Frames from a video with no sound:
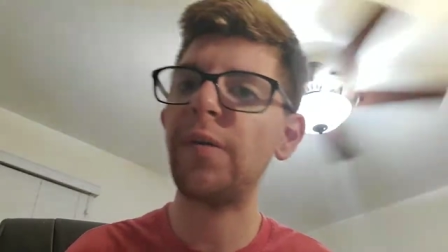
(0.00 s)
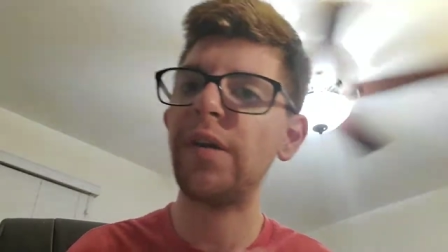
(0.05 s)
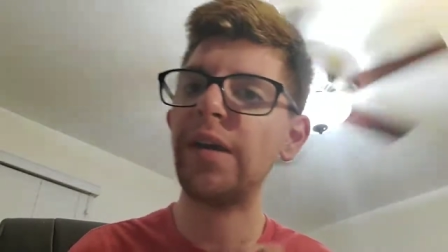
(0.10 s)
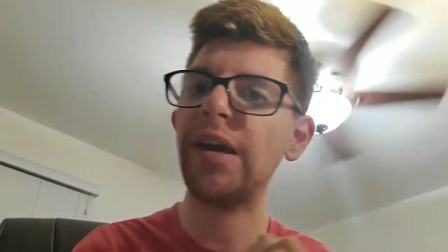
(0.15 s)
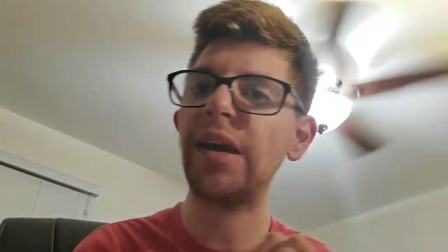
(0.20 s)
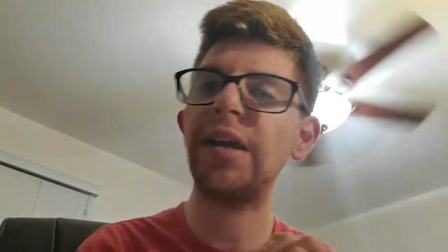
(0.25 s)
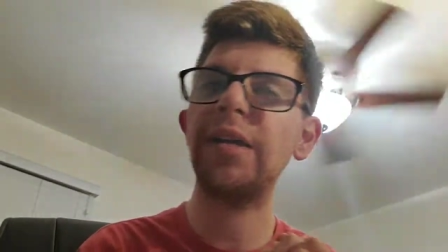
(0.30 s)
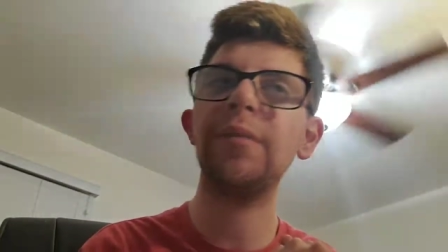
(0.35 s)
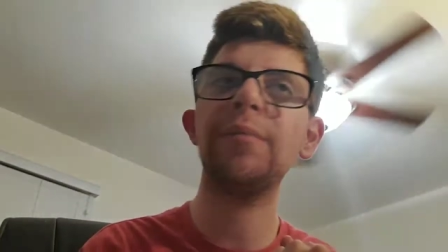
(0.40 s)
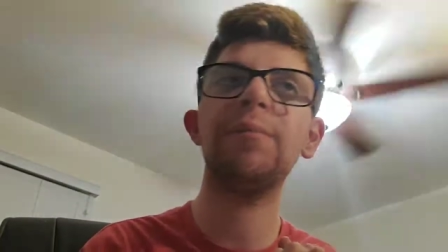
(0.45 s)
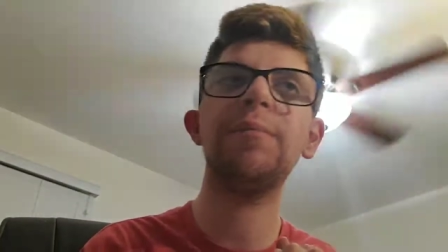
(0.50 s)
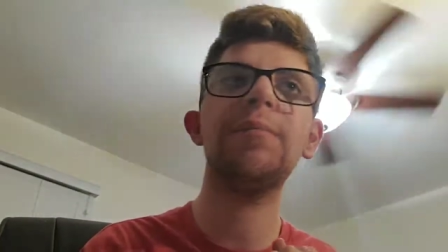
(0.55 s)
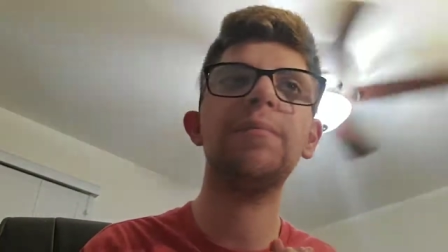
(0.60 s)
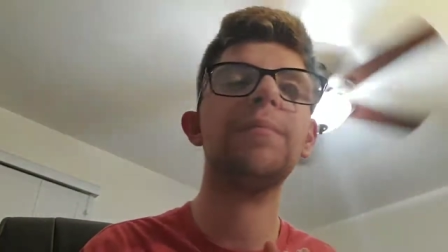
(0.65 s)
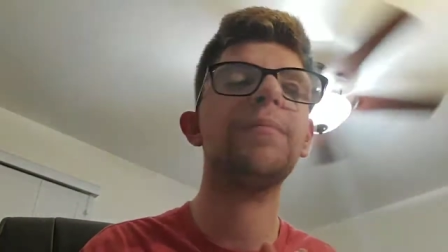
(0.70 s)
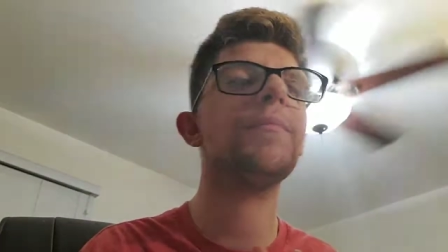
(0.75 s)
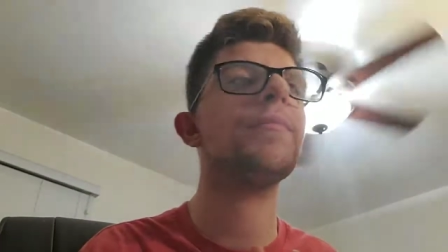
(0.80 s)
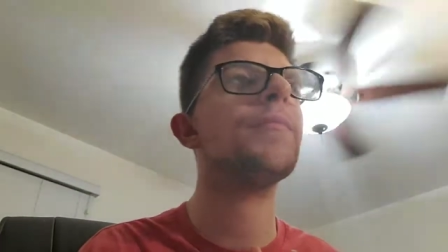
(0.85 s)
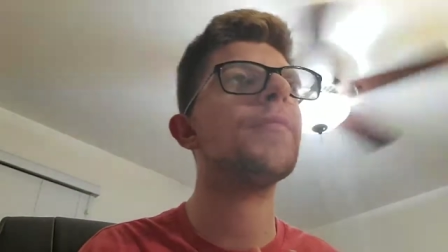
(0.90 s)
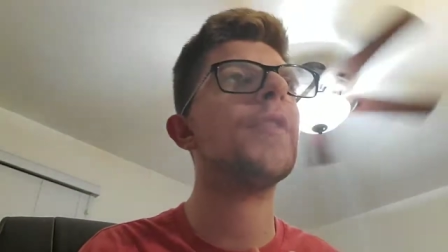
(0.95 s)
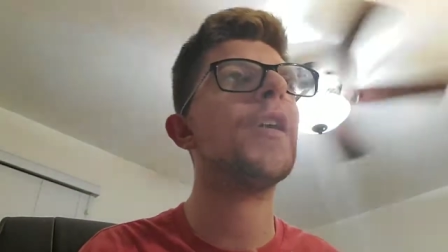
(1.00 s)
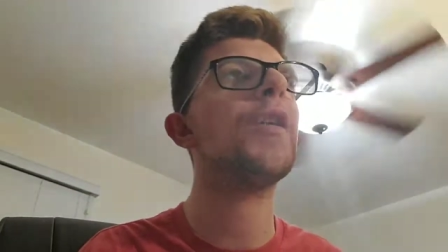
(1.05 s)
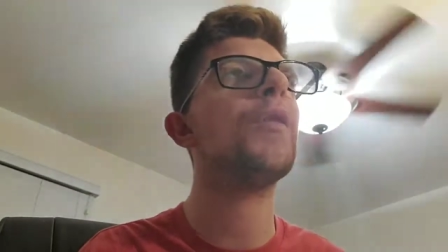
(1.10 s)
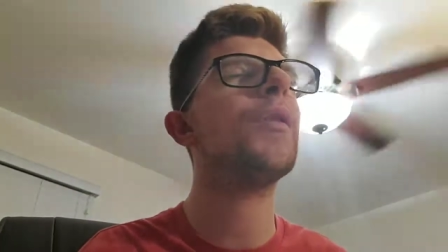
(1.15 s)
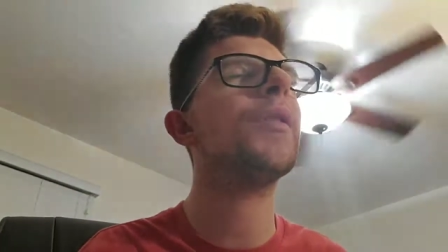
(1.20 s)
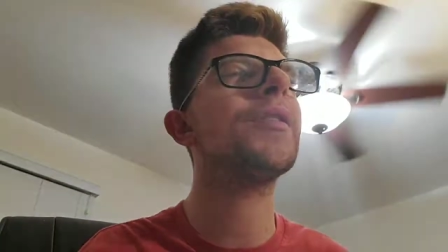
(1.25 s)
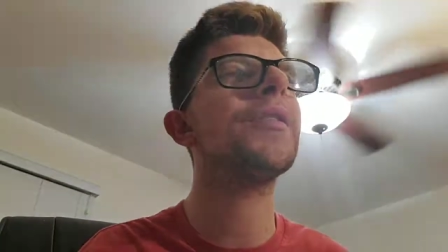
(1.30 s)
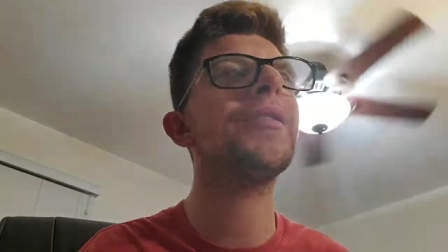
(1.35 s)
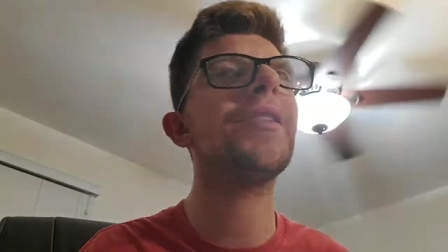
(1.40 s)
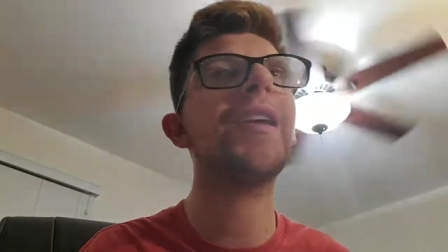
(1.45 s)
we're gonna not
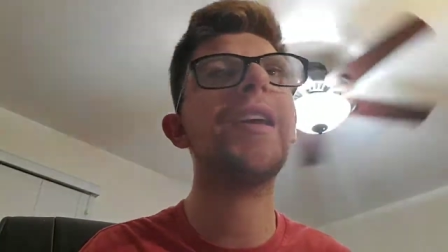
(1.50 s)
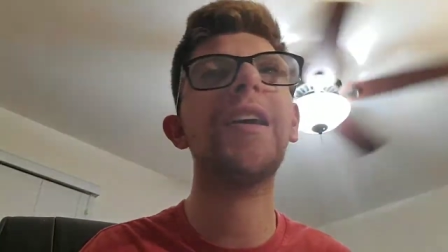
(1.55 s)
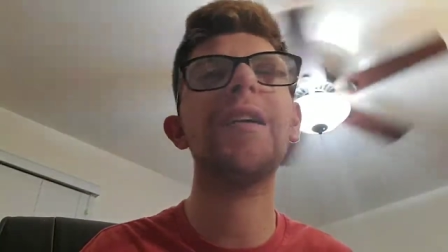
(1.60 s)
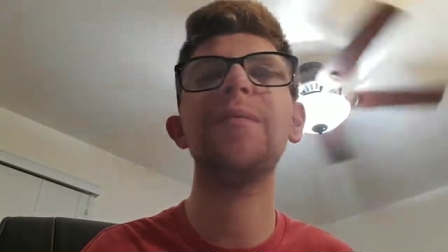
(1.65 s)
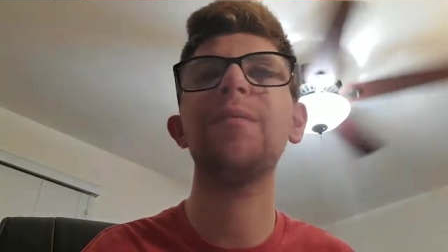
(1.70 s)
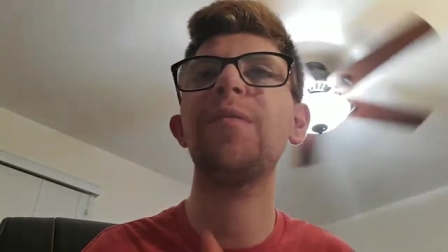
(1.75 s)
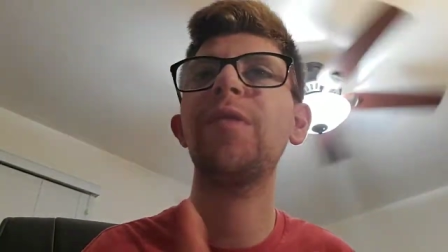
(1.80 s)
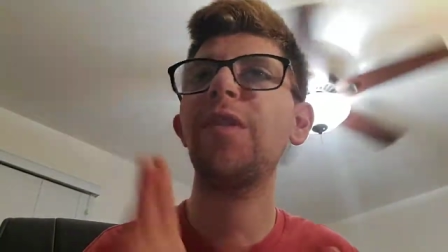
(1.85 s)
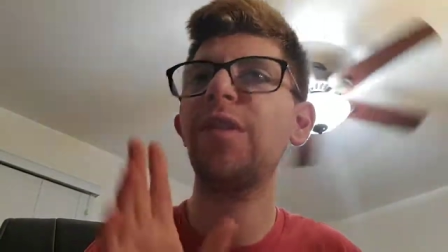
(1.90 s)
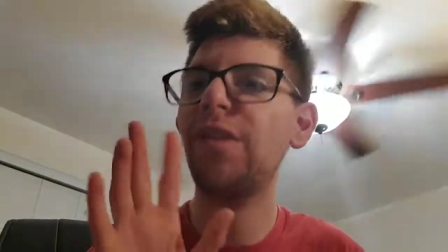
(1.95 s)
wednesday um